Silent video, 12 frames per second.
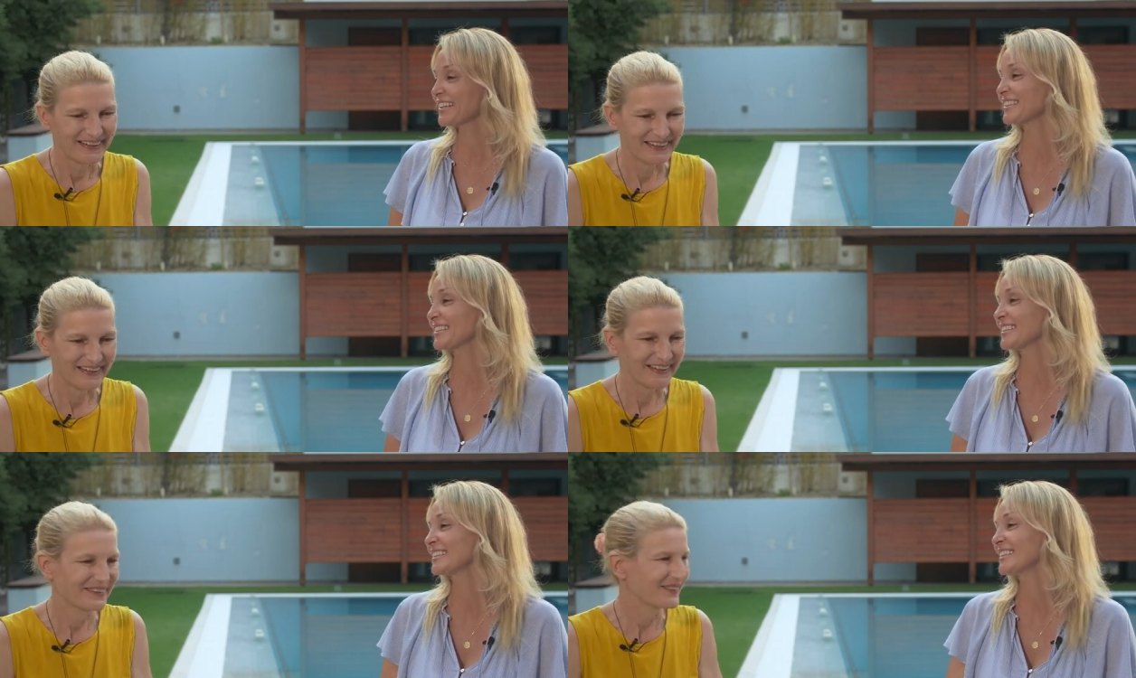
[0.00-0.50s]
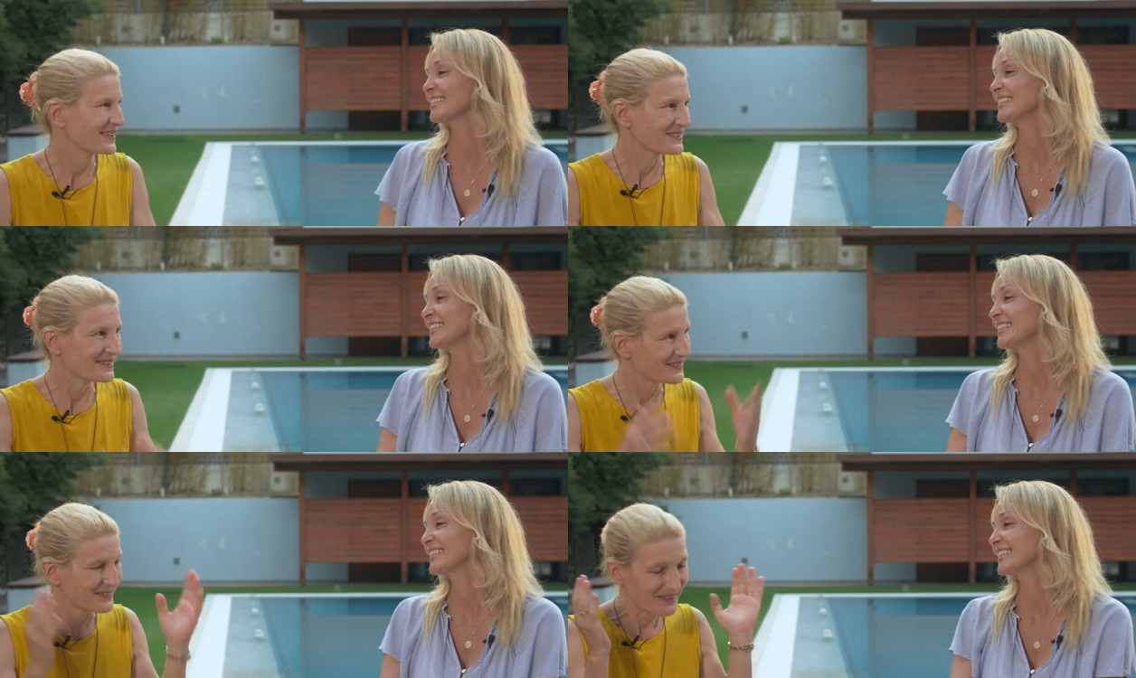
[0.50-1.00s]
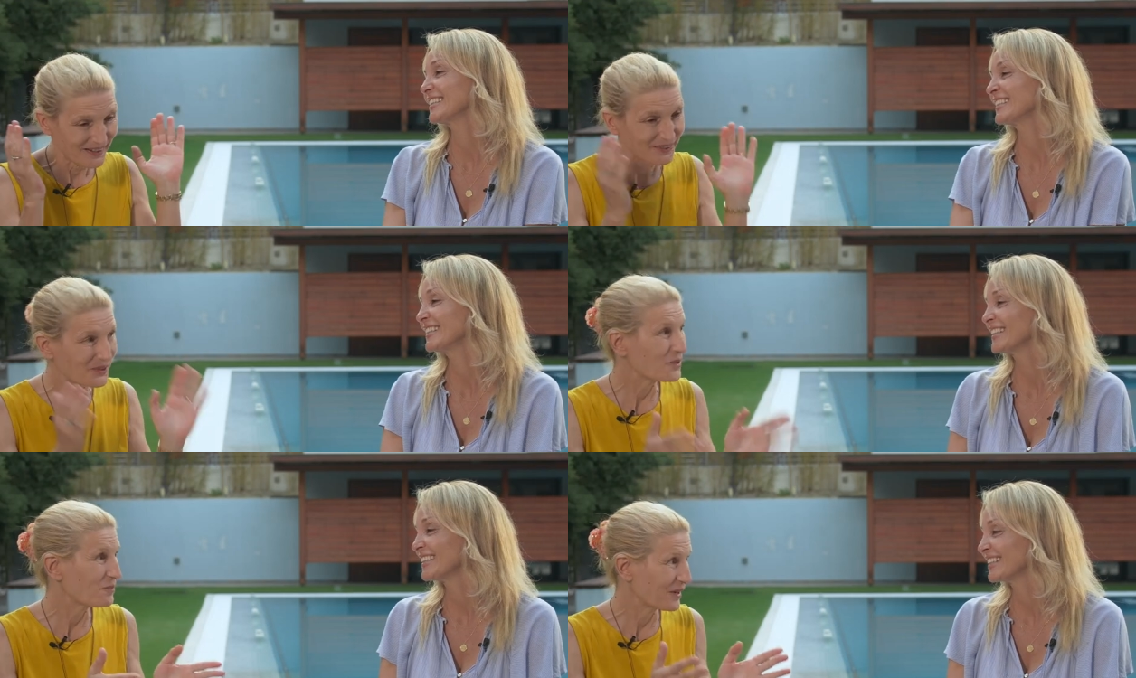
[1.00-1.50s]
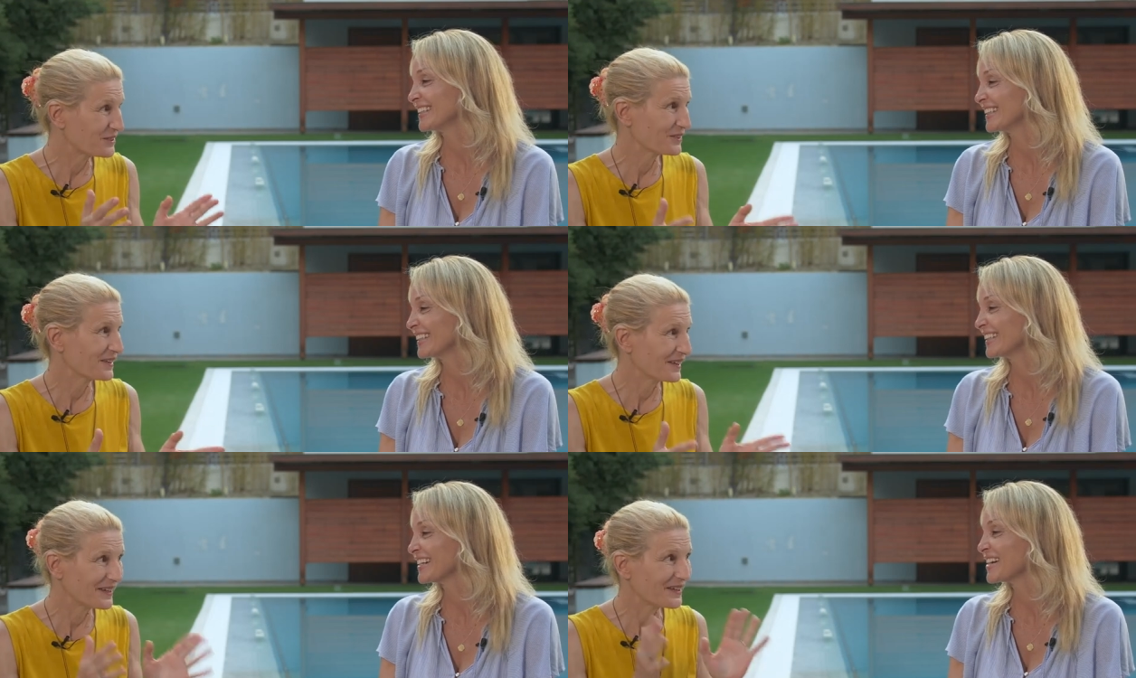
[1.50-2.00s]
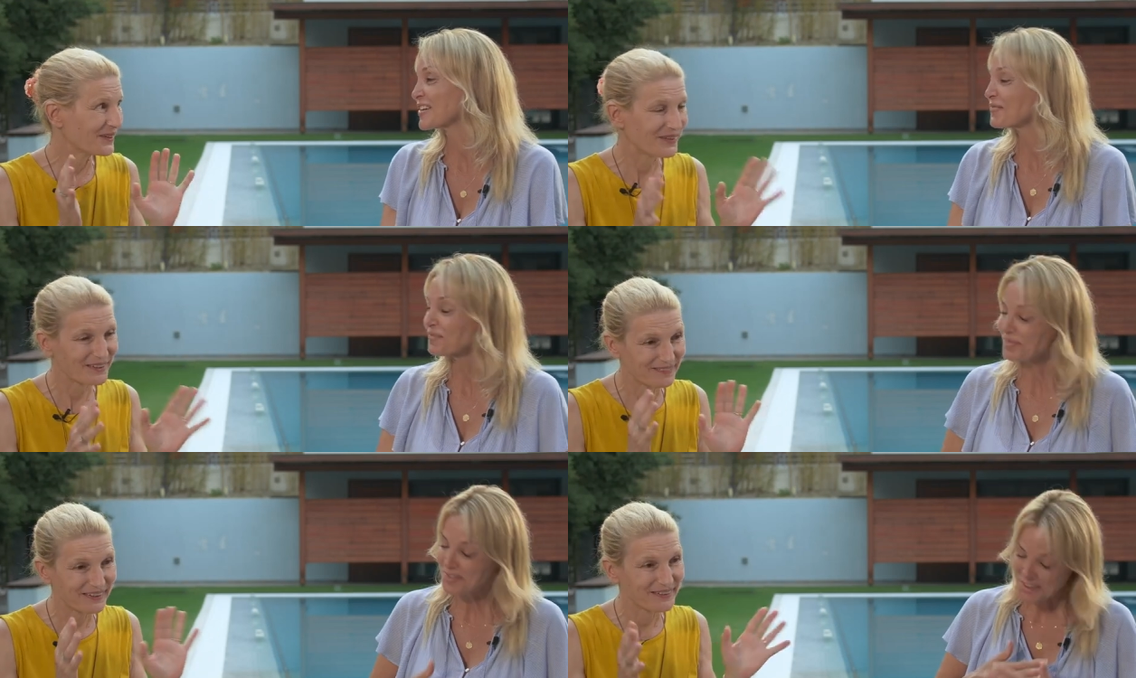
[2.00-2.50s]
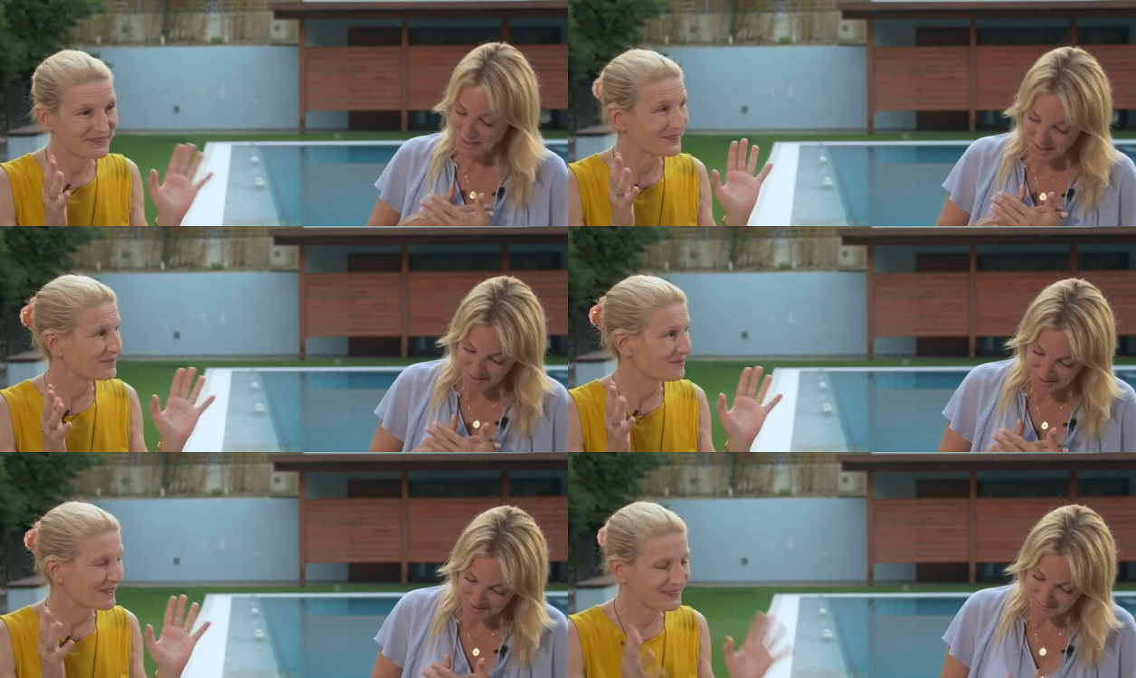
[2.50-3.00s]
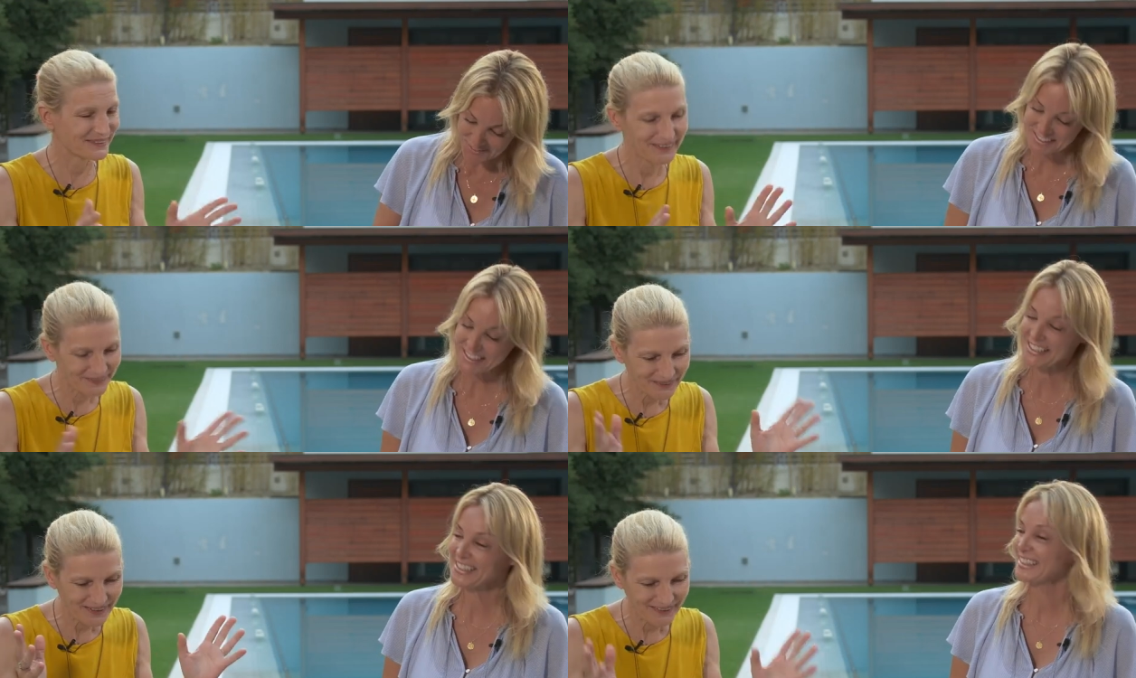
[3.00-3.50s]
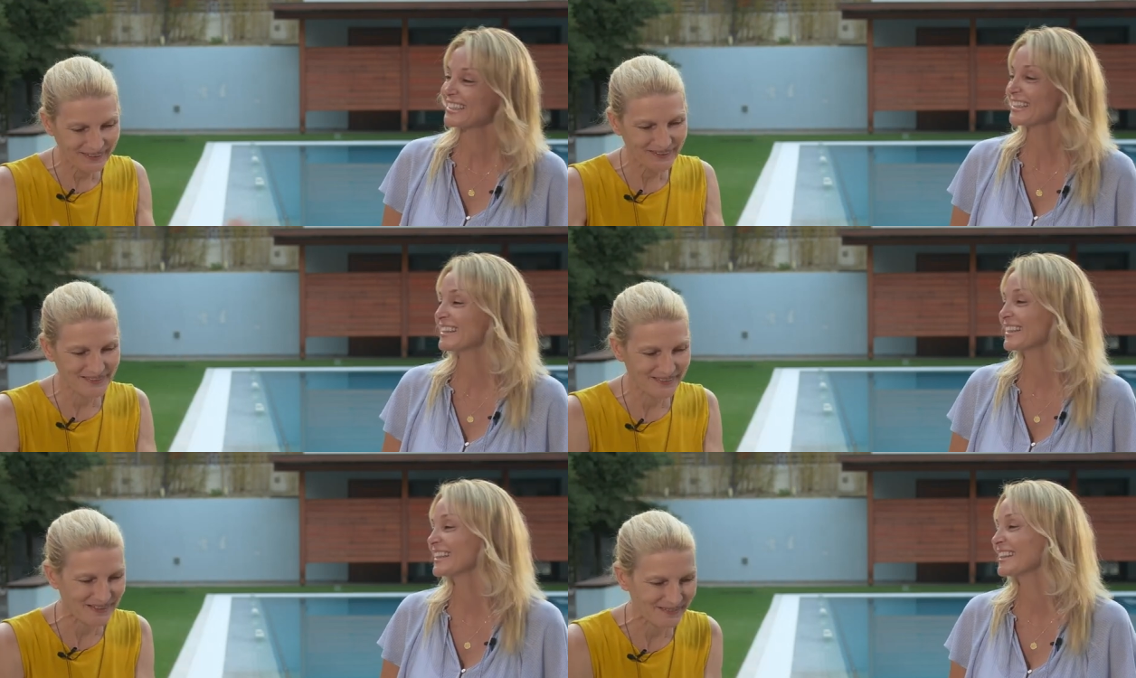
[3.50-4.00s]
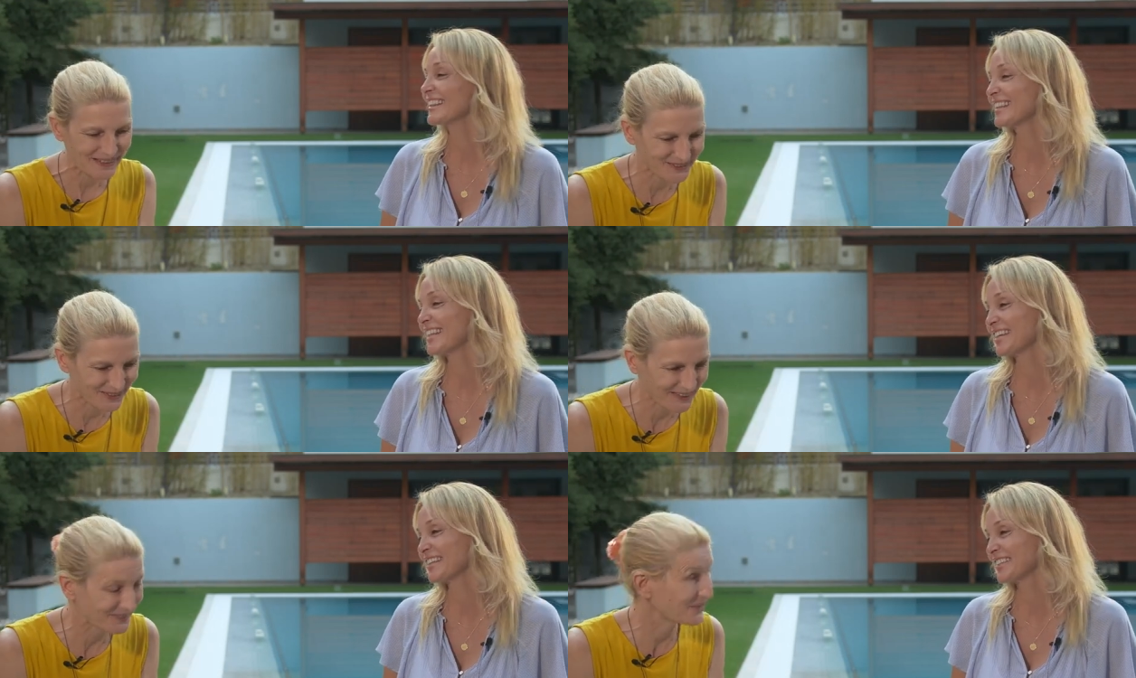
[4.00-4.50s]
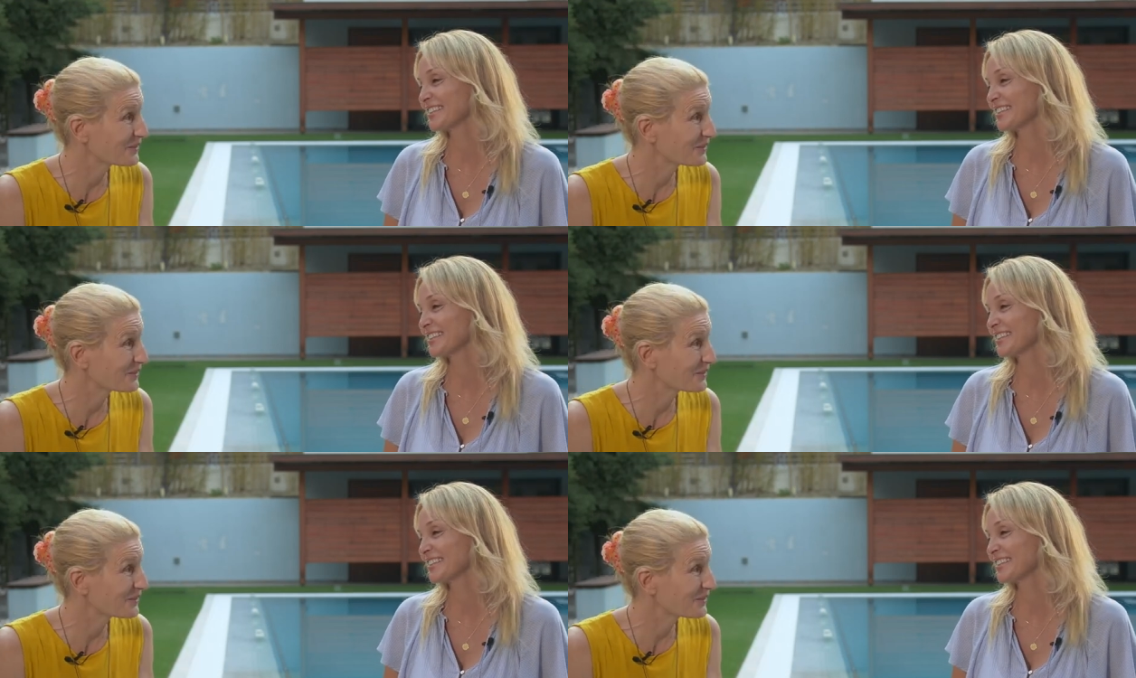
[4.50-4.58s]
Speaker 1: Uh, and you personally, you are a very sweet person, and we thank you very much for that. You